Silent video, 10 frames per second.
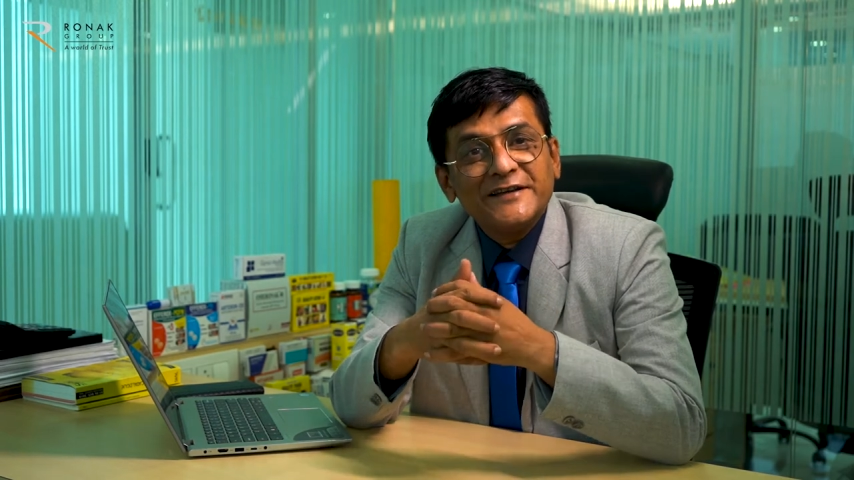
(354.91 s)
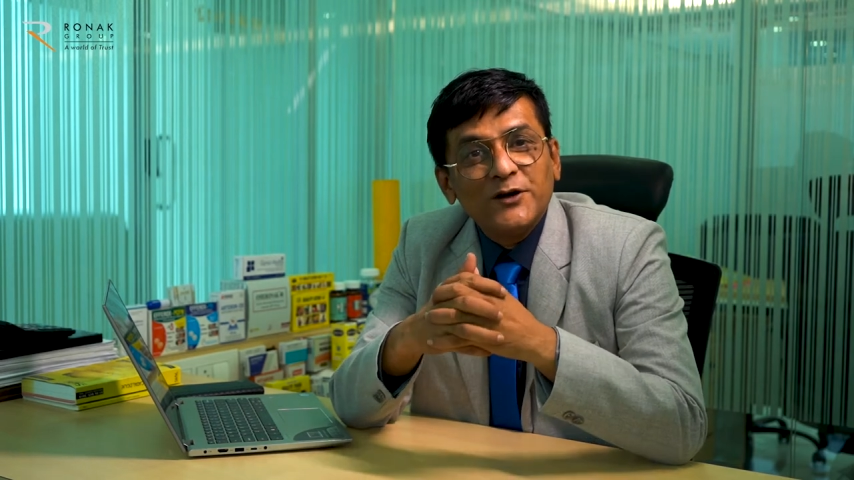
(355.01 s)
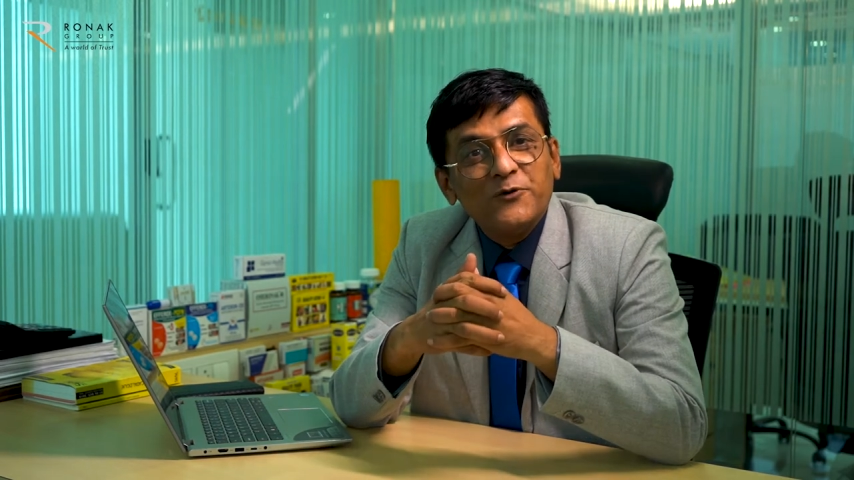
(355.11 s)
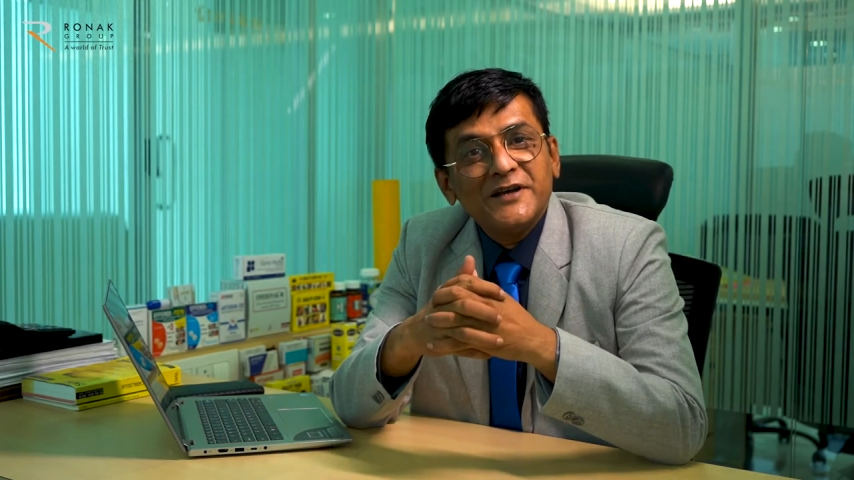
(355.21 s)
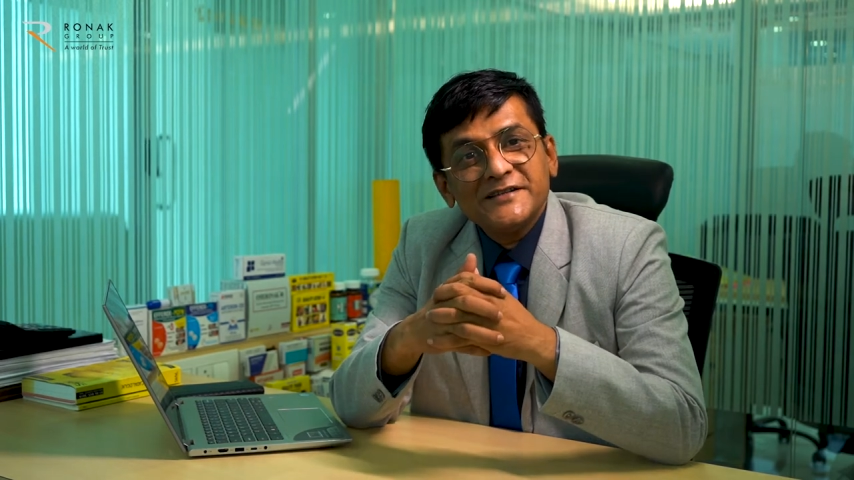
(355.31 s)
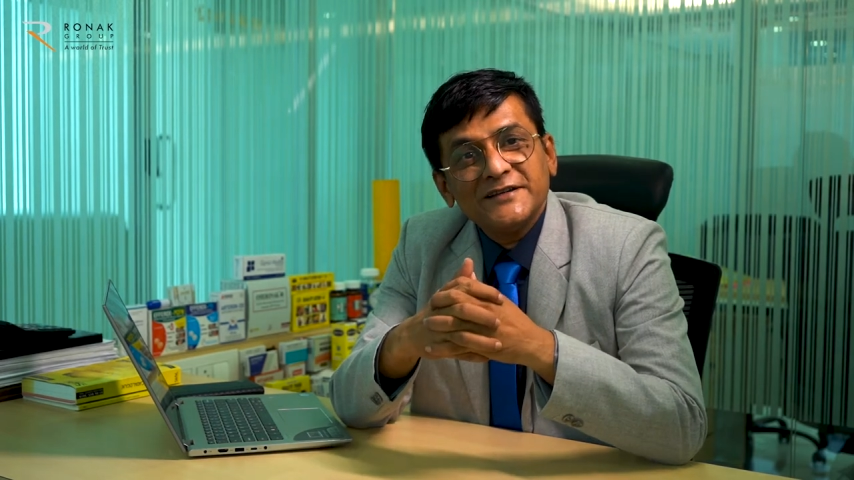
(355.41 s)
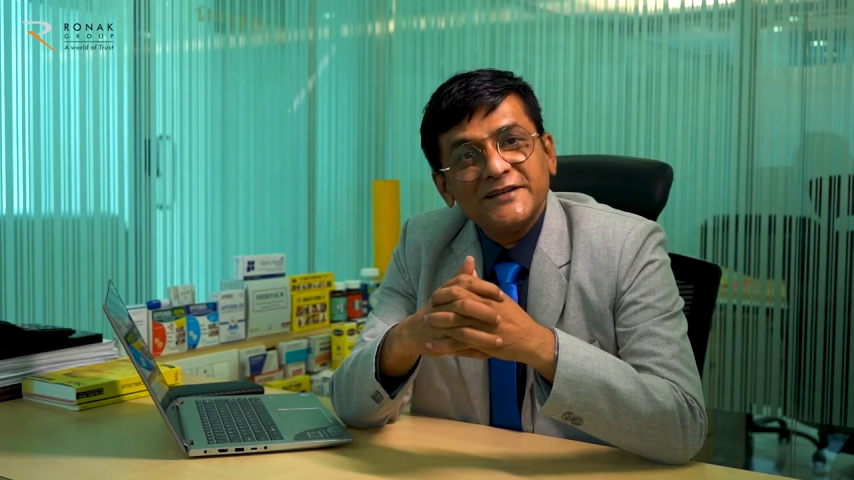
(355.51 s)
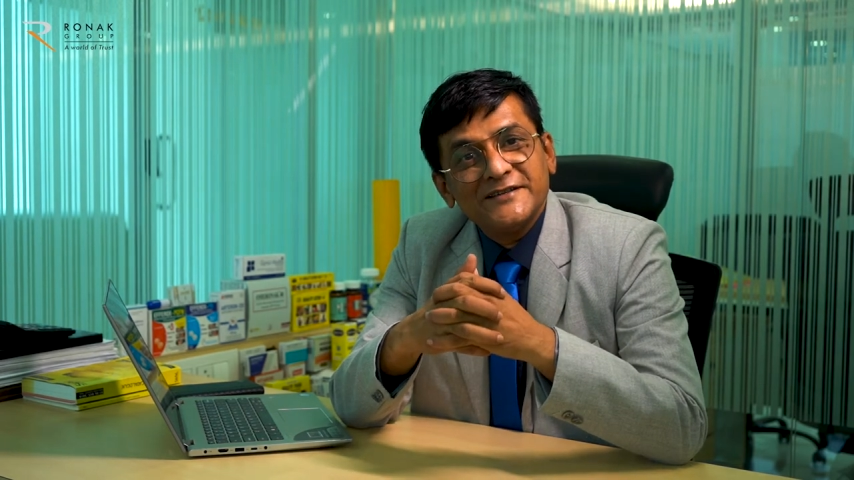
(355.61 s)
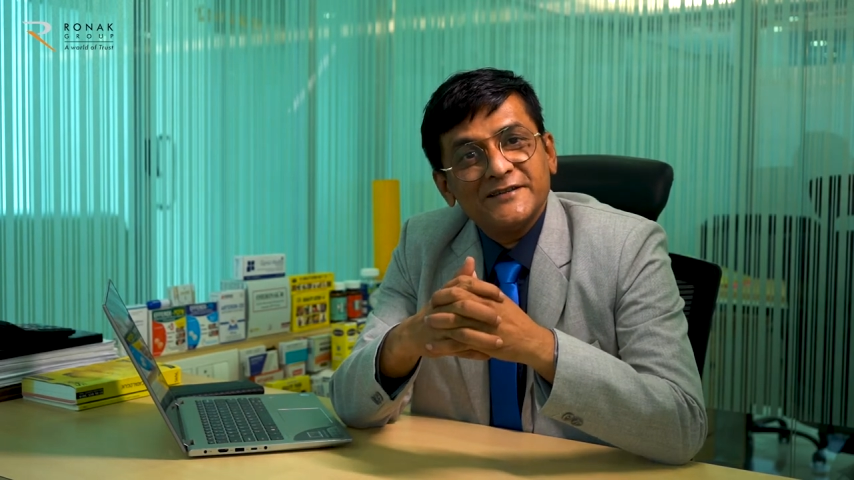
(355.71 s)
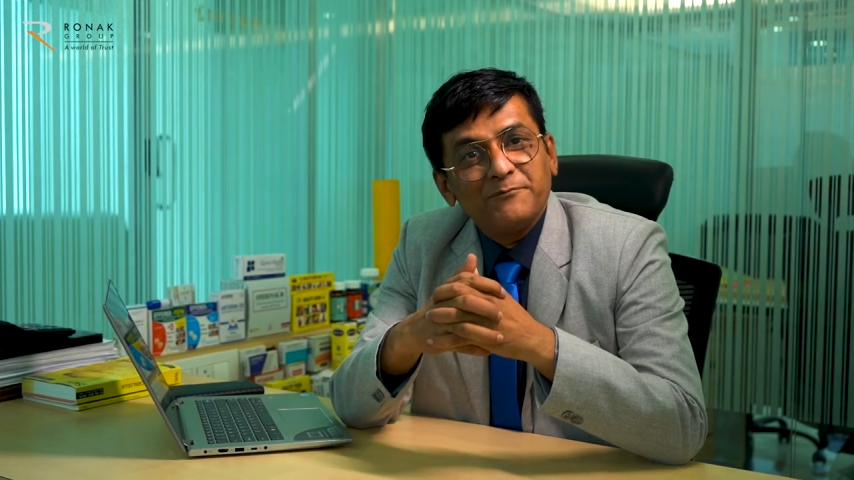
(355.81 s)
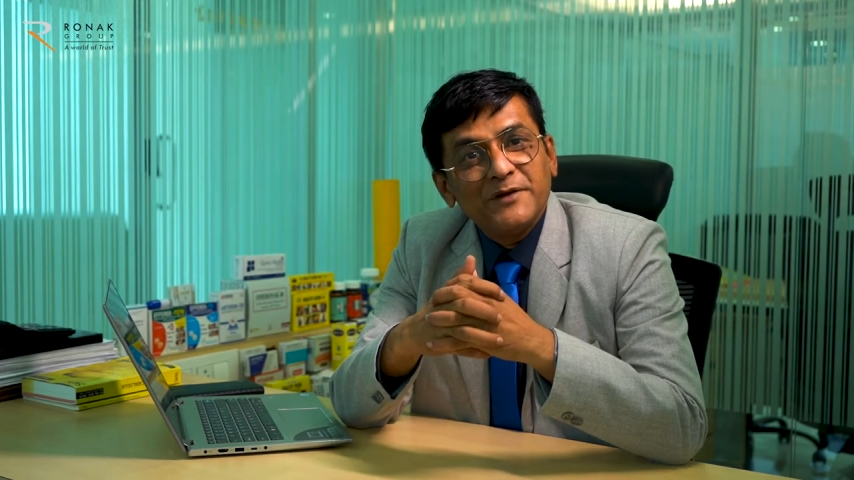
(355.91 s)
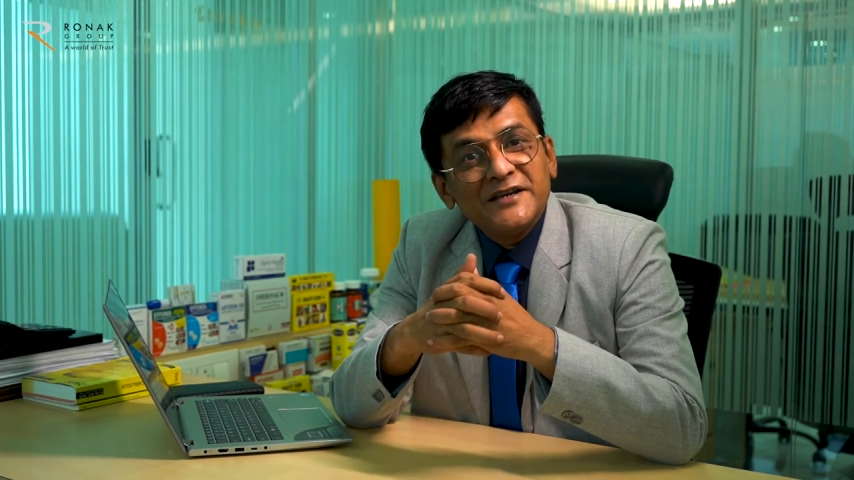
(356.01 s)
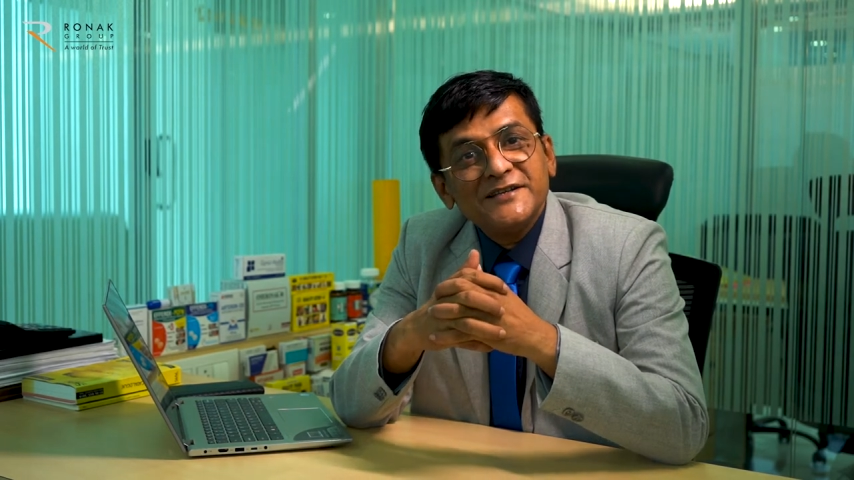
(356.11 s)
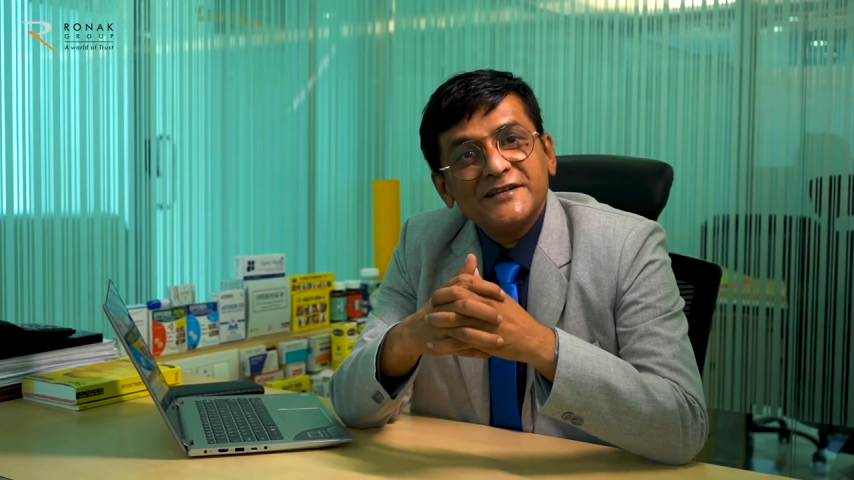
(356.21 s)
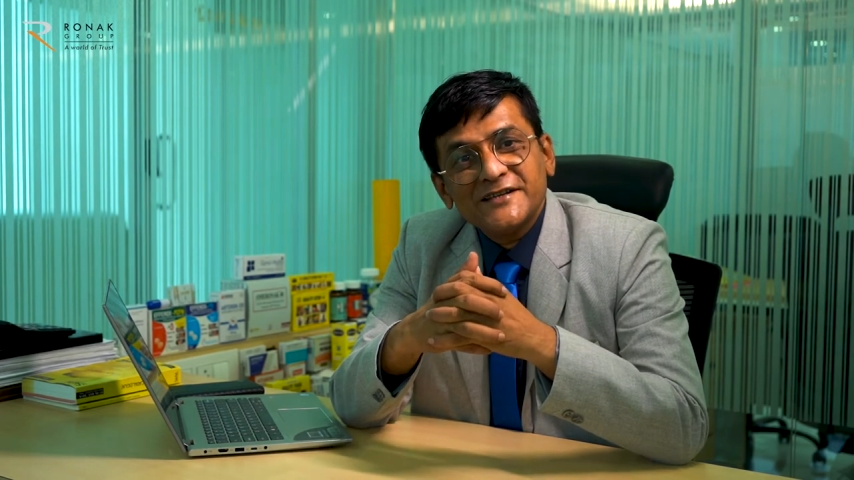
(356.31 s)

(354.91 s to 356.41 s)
innovation is the major